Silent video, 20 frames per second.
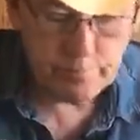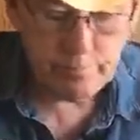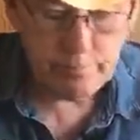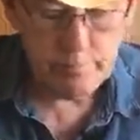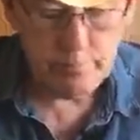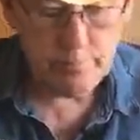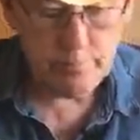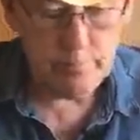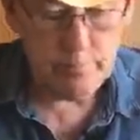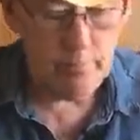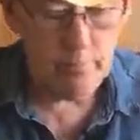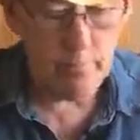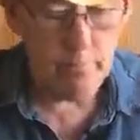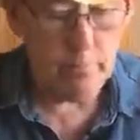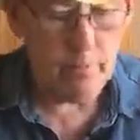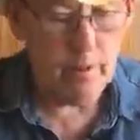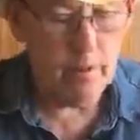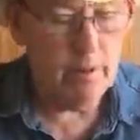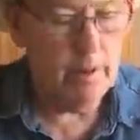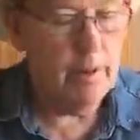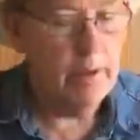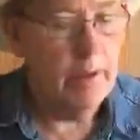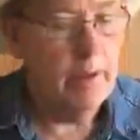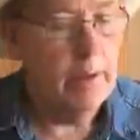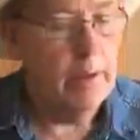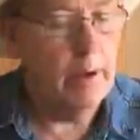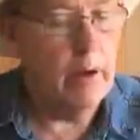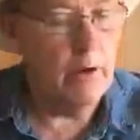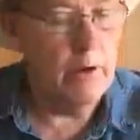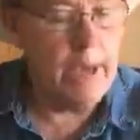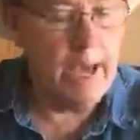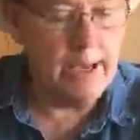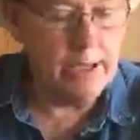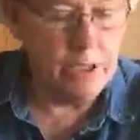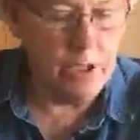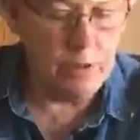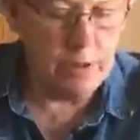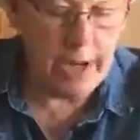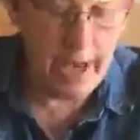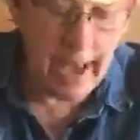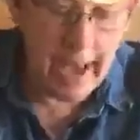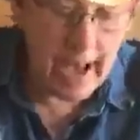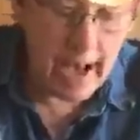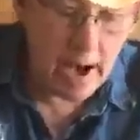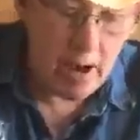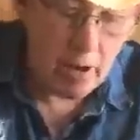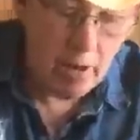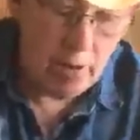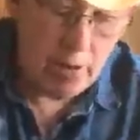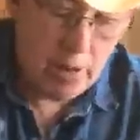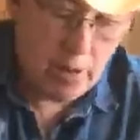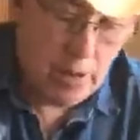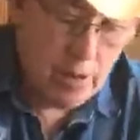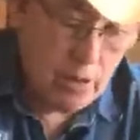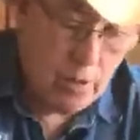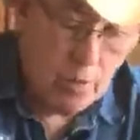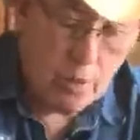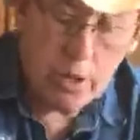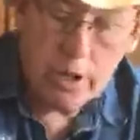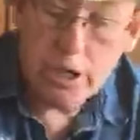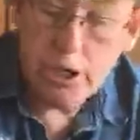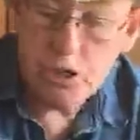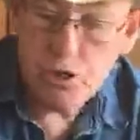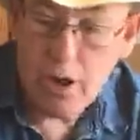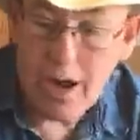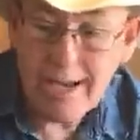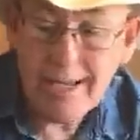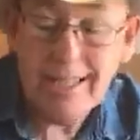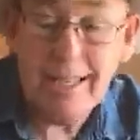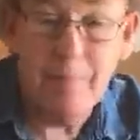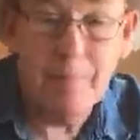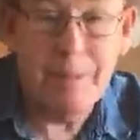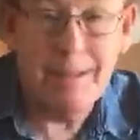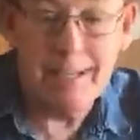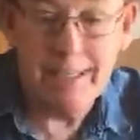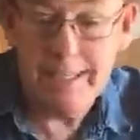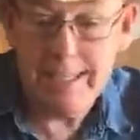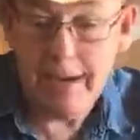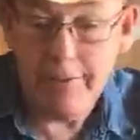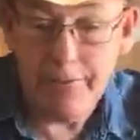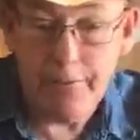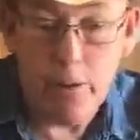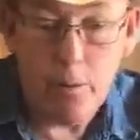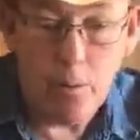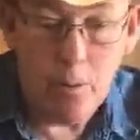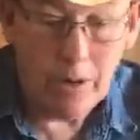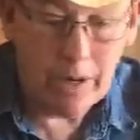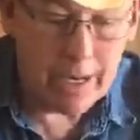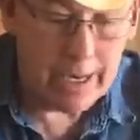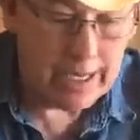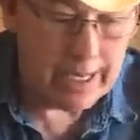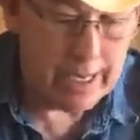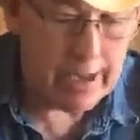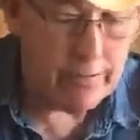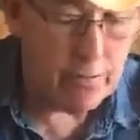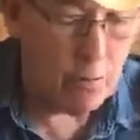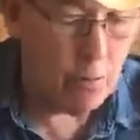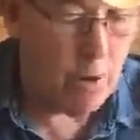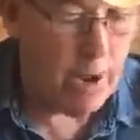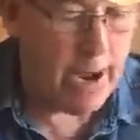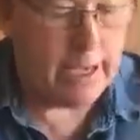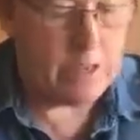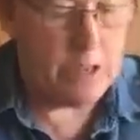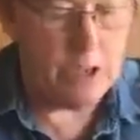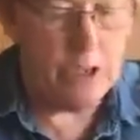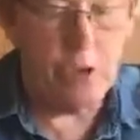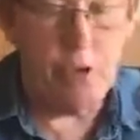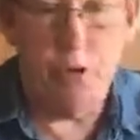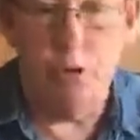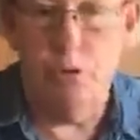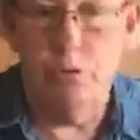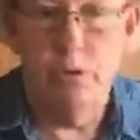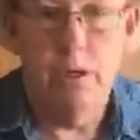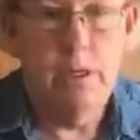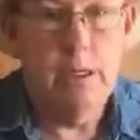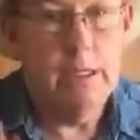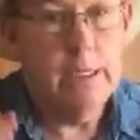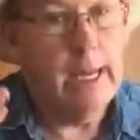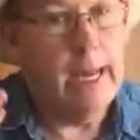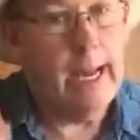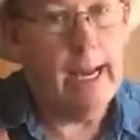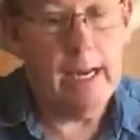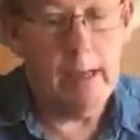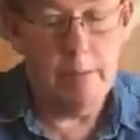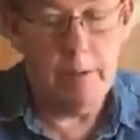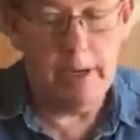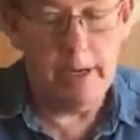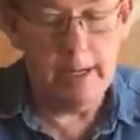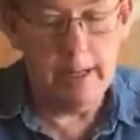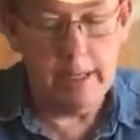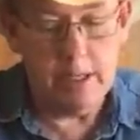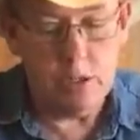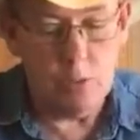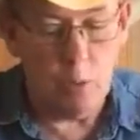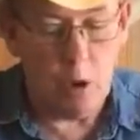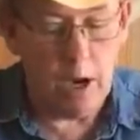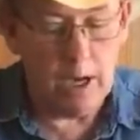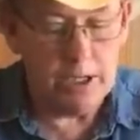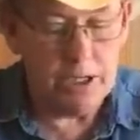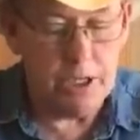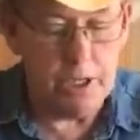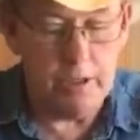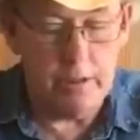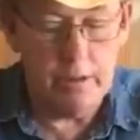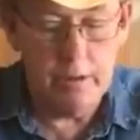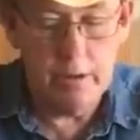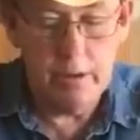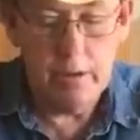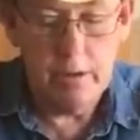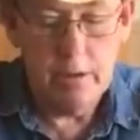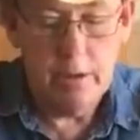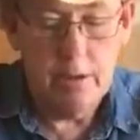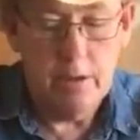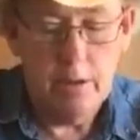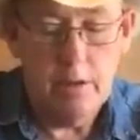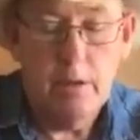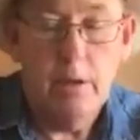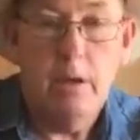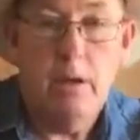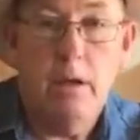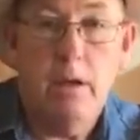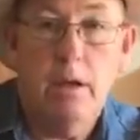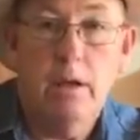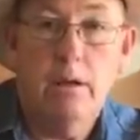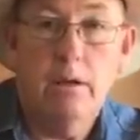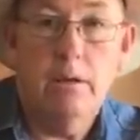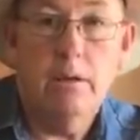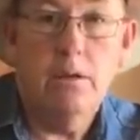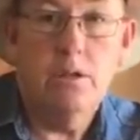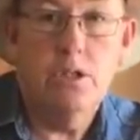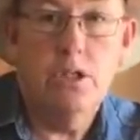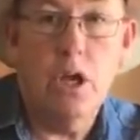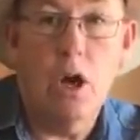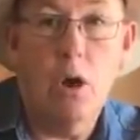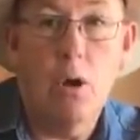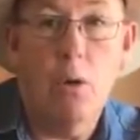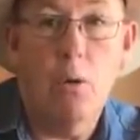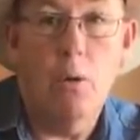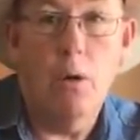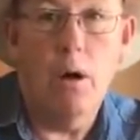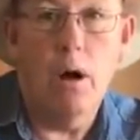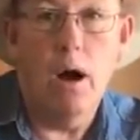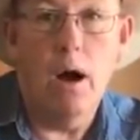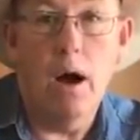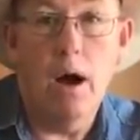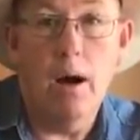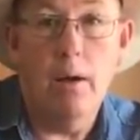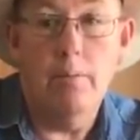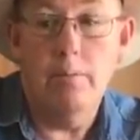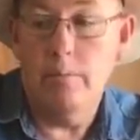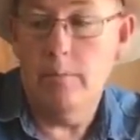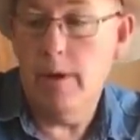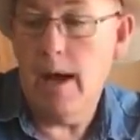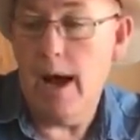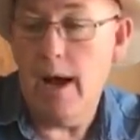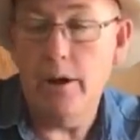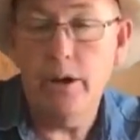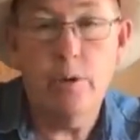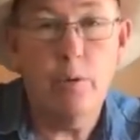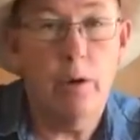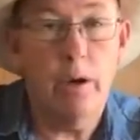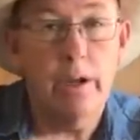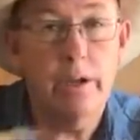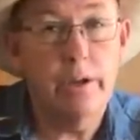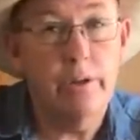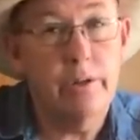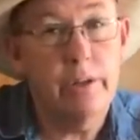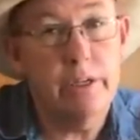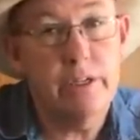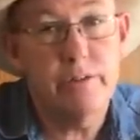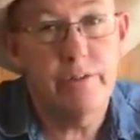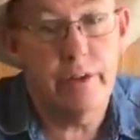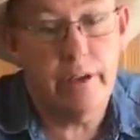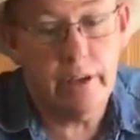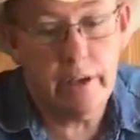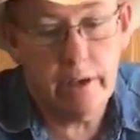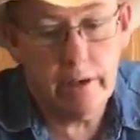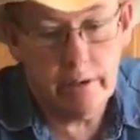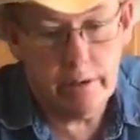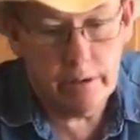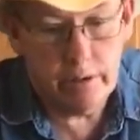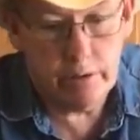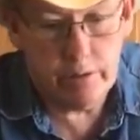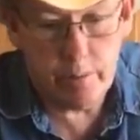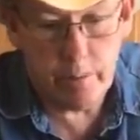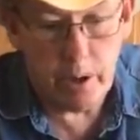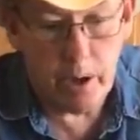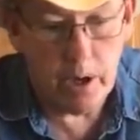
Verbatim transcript: Okay. So now what we're gonna do? Okay. So now we're going to try something different. We're going to give away to anybody that's watching. So, um, how do you want to do this, Vic? All boss.